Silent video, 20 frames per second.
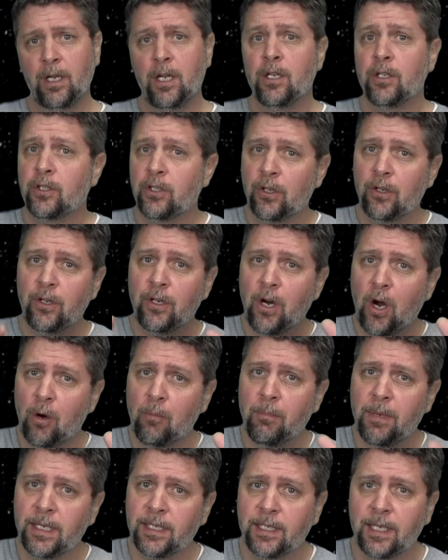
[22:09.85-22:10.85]
so you don't
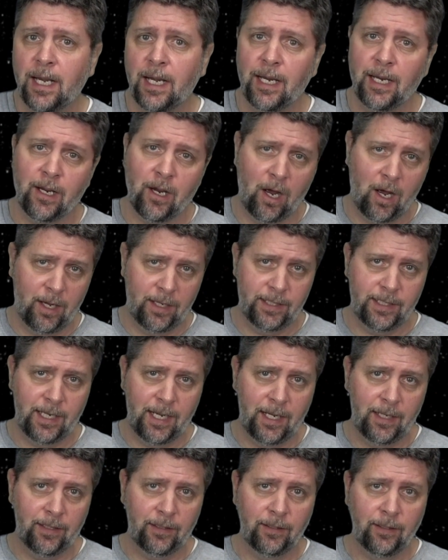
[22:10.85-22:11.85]
miss any
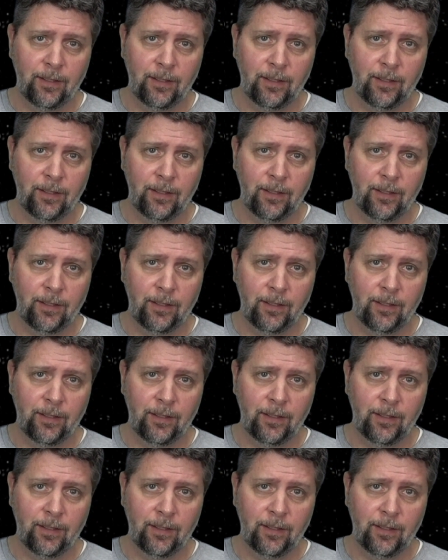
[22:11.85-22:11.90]
content.